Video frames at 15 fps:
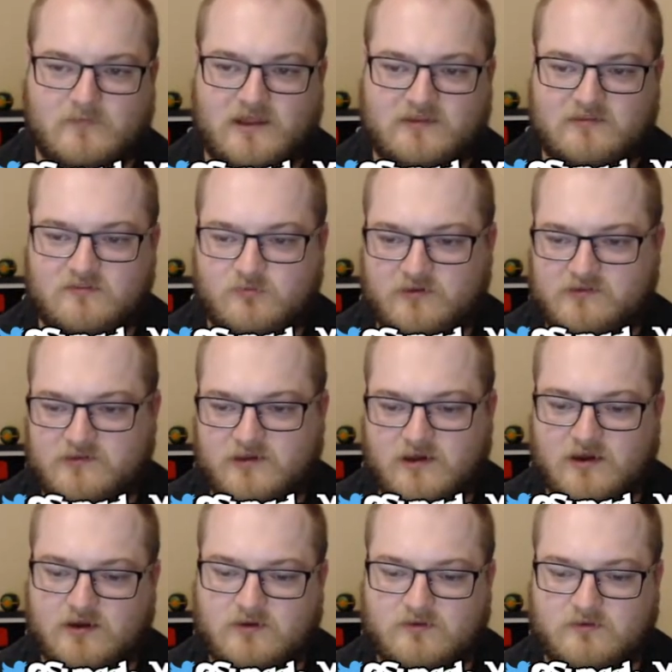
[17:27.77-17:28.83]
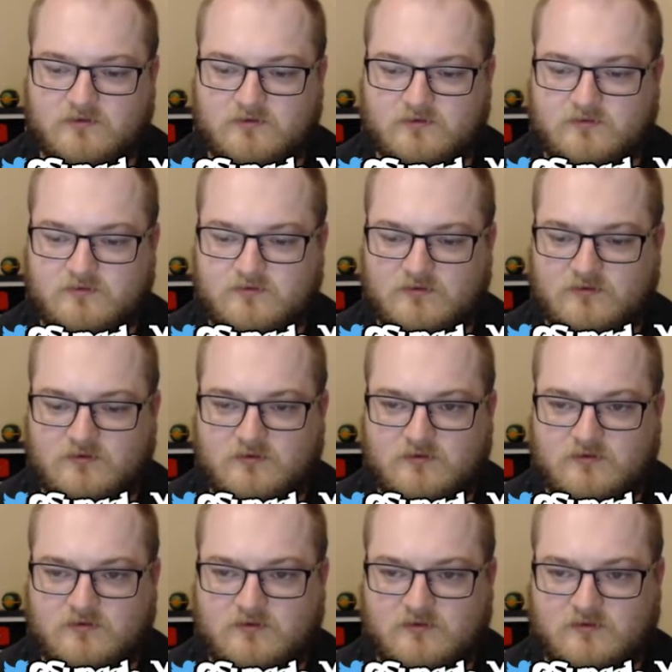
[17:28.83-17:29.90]
Lessons with Sonata.
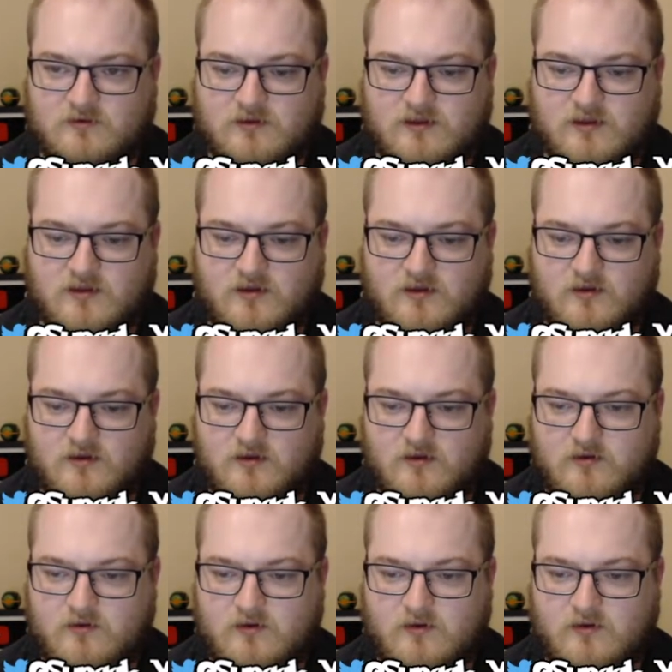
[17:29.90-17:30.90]
Okay.